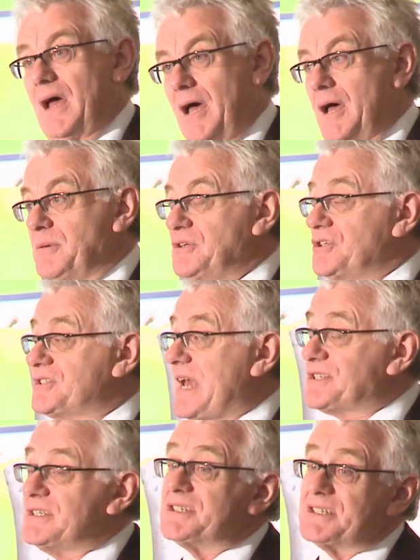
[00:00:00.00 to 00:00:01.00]
I mean, just
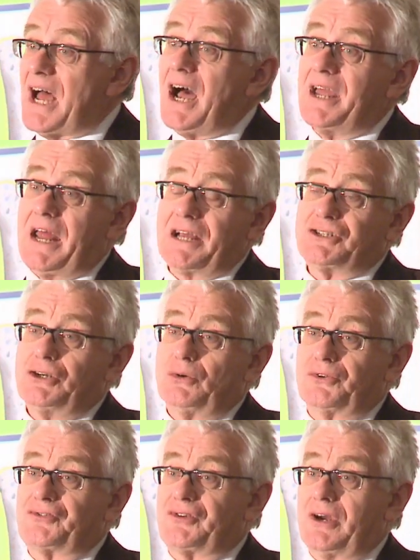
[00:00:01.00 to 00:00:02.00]
as an aside, actually,
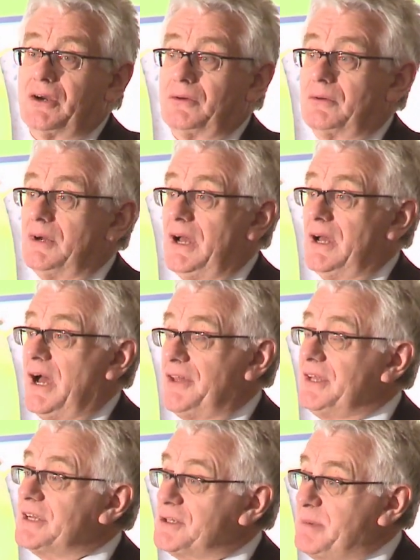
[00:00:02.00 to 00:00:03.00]
also, I
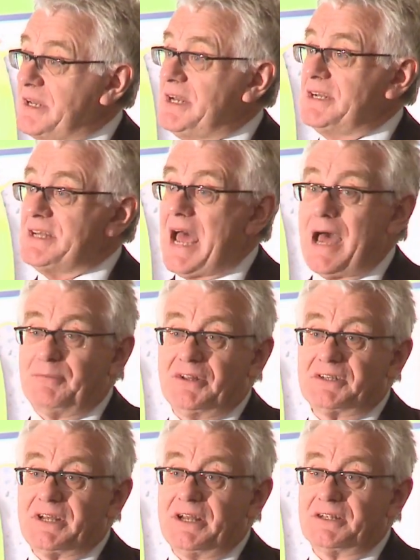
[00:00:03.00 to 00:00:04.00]
think it's beginning to happen in
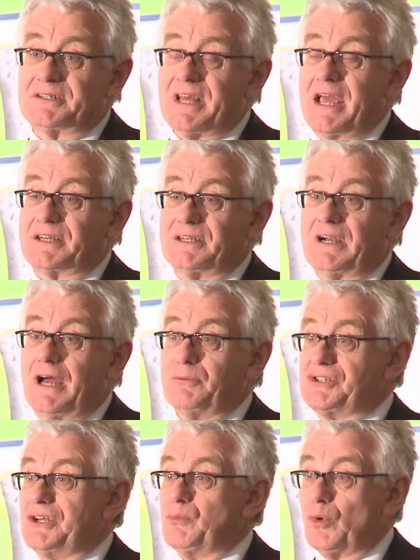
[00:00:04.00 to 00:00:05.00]
the tenant sector. I
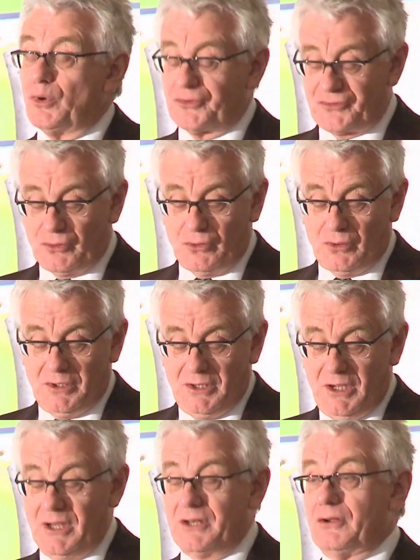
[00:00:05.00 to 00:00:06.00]
was in Warsaw
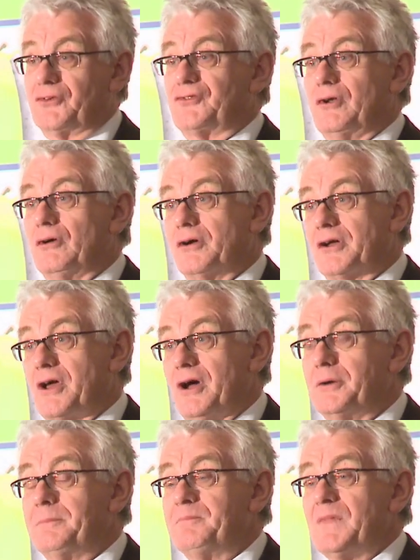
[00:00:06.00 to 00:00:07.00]
not so long
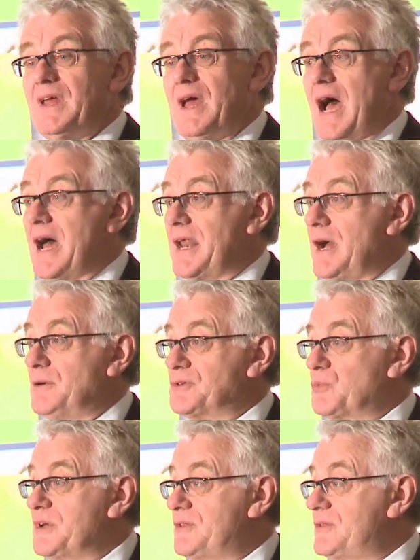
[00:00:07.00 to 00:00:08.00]
ago, and I
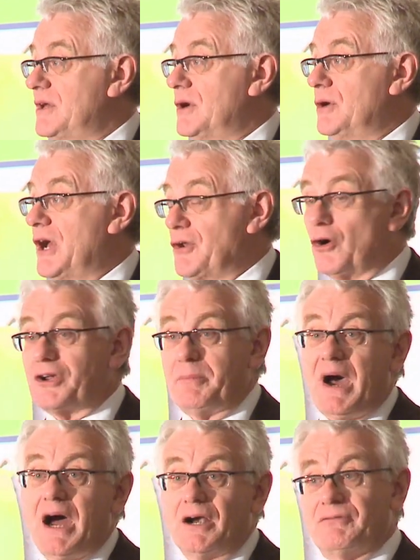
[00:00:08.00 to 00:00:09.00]
was with an
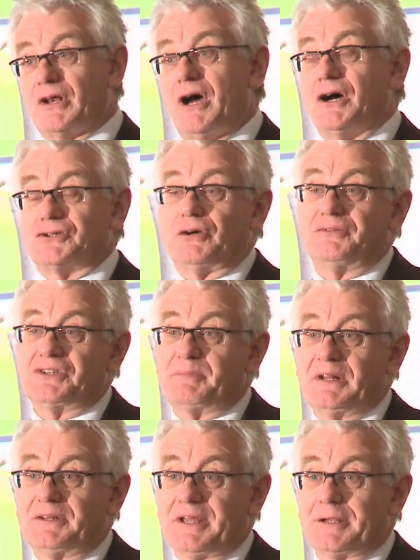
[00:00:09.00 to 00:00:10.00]
occupier of a large office
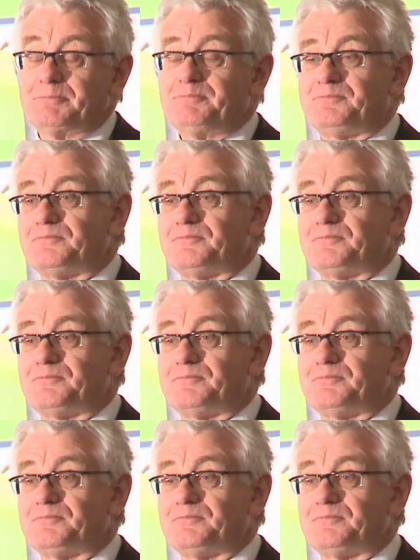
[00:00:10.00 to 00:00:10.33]
building,